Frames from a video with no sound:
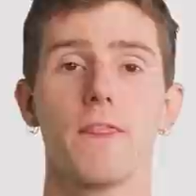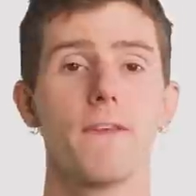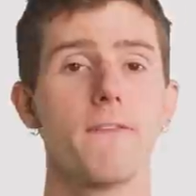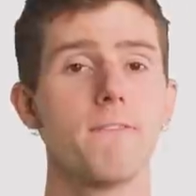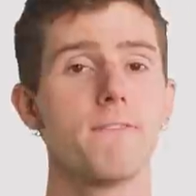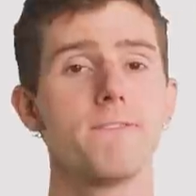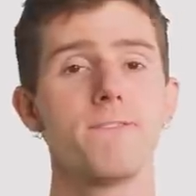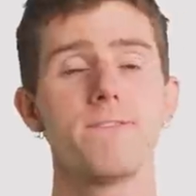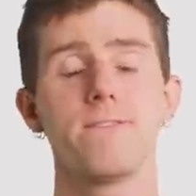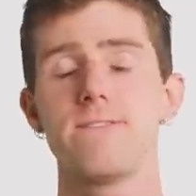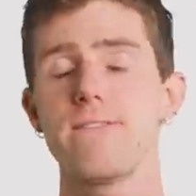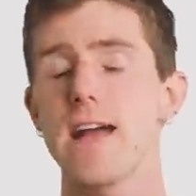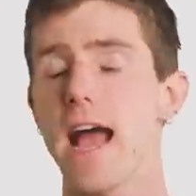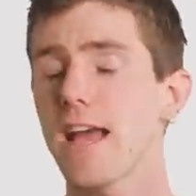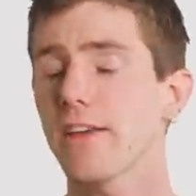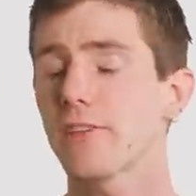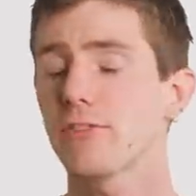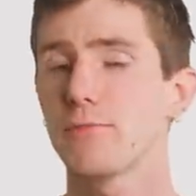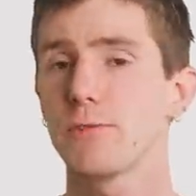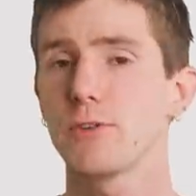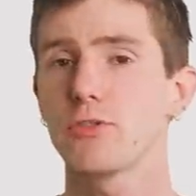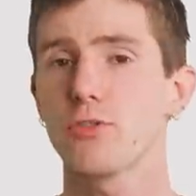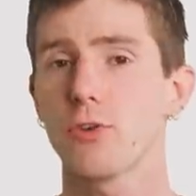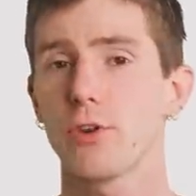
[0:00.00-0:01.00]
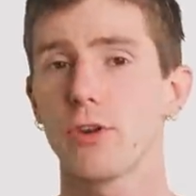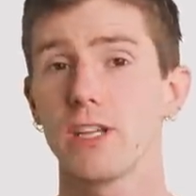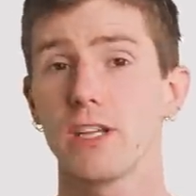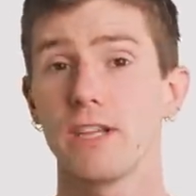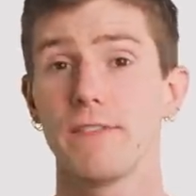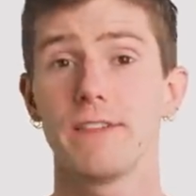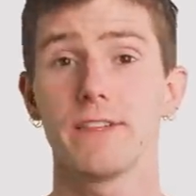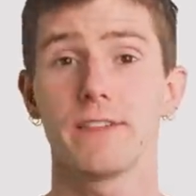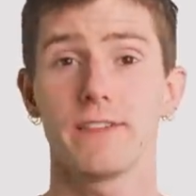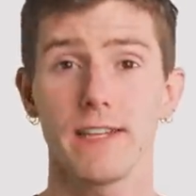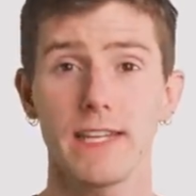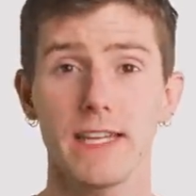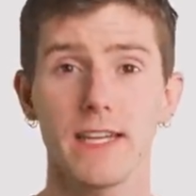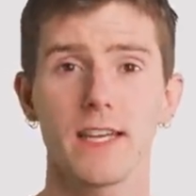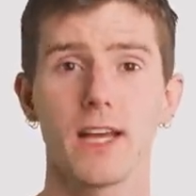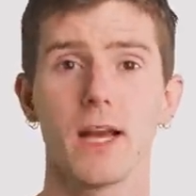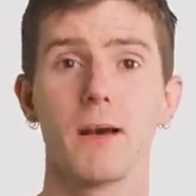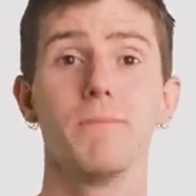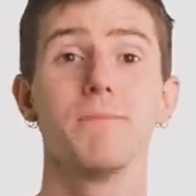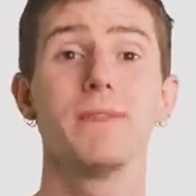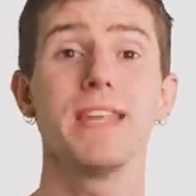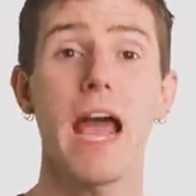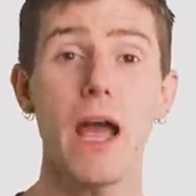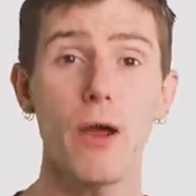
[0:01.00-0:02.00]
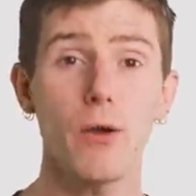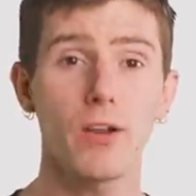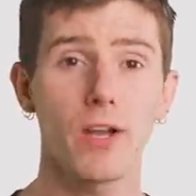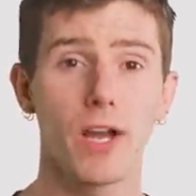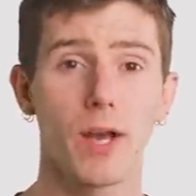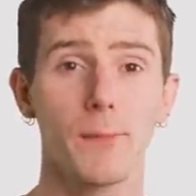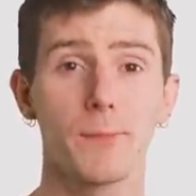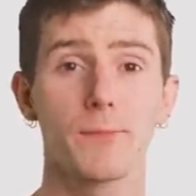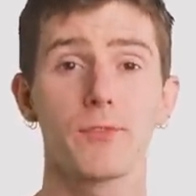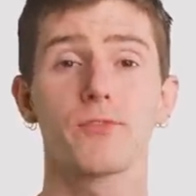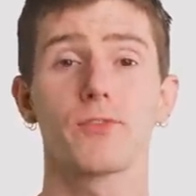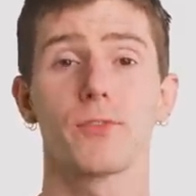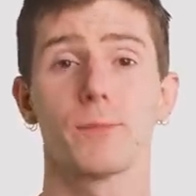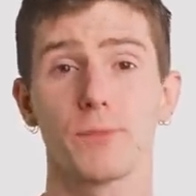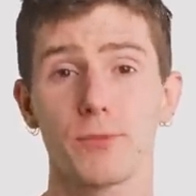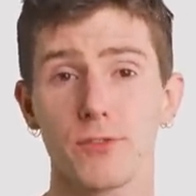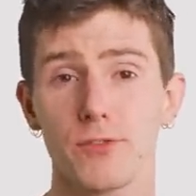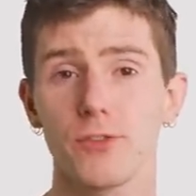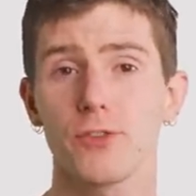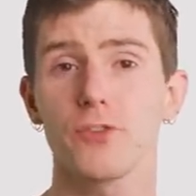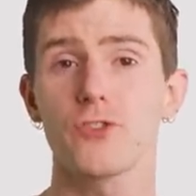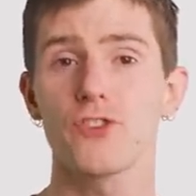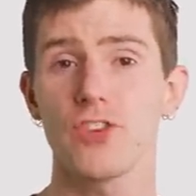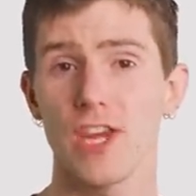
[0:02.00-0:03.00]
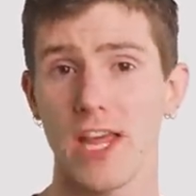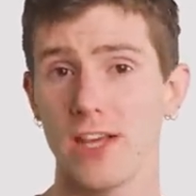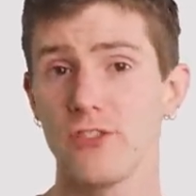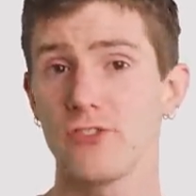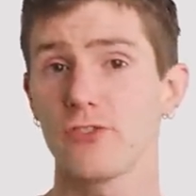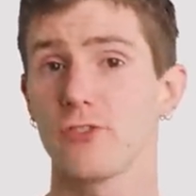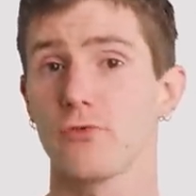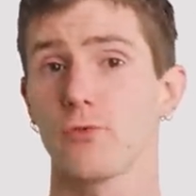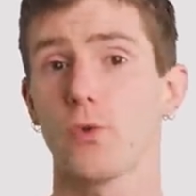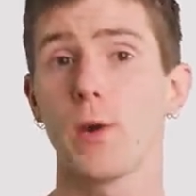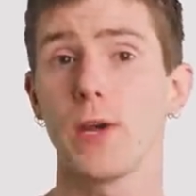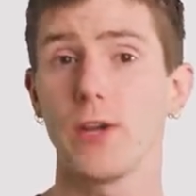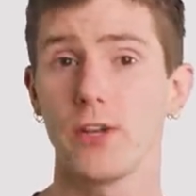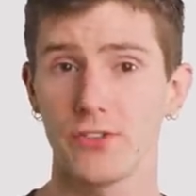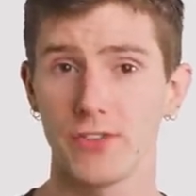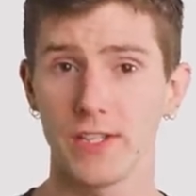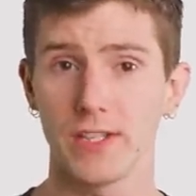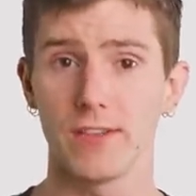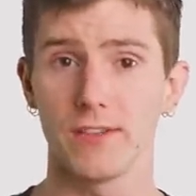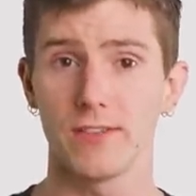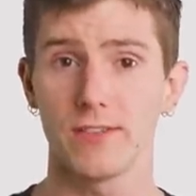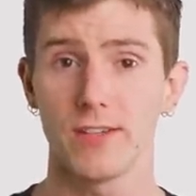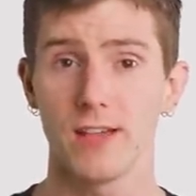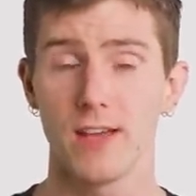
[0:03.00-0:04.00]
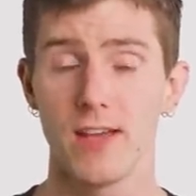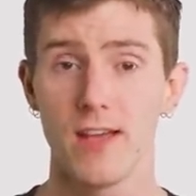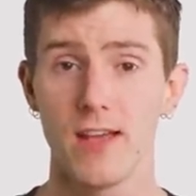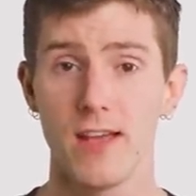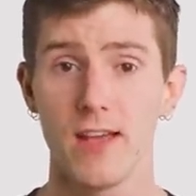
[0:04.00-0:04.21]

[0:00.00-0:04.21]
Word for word: the vast majority of its income now comes from search engine royalties.